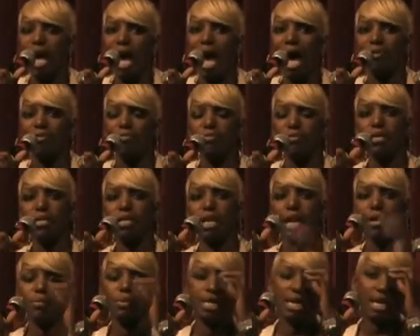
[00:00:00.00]
I feel
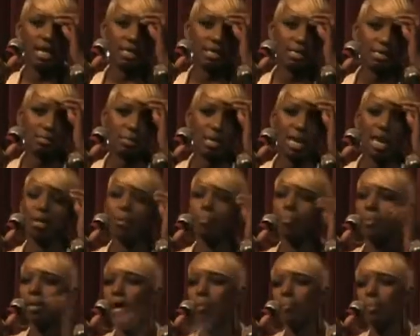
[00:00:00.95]
like we hit some kind
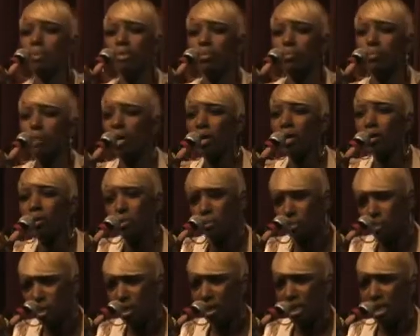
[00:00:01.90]
of bump in the
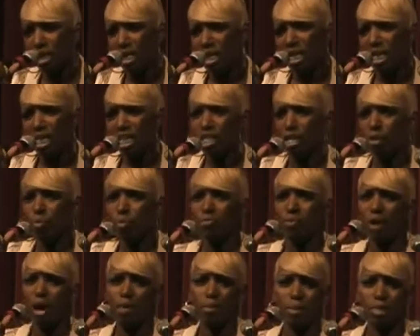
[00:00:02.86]
road.
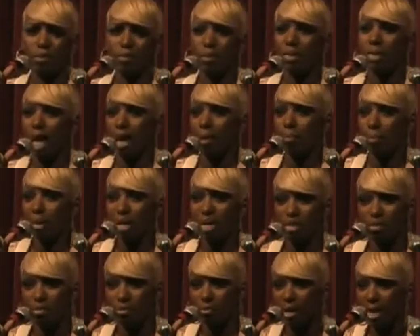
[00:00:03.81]
We've always been like
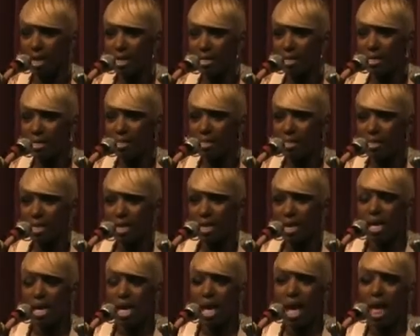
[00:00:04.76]
best friends.
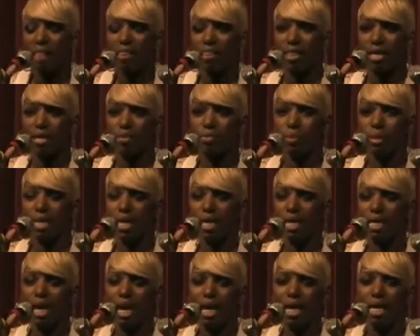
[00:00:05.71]
And then we
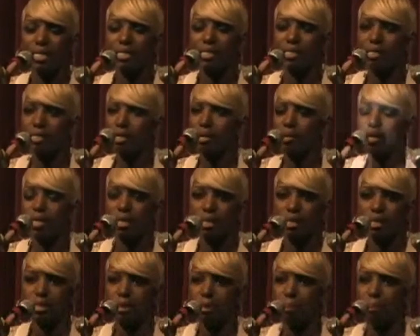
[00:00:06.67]
hit like a
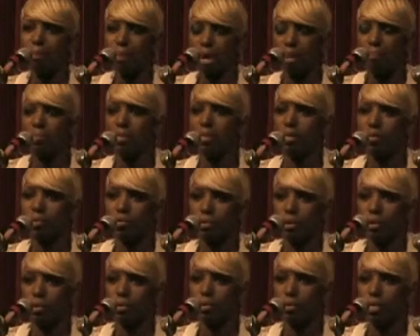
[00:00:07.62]
serious bump in the
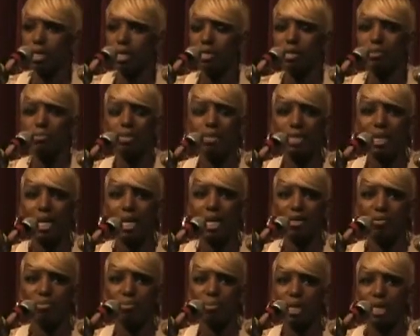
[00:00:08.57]
road. And sometimes I
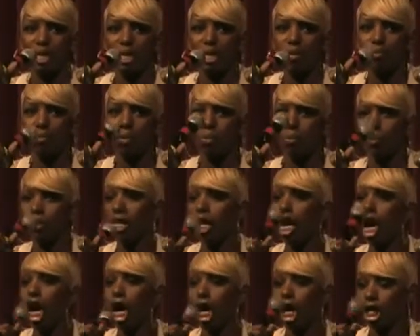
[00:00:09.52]
can't even believe where
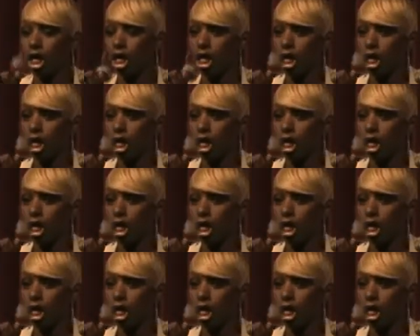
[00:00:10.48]
we are,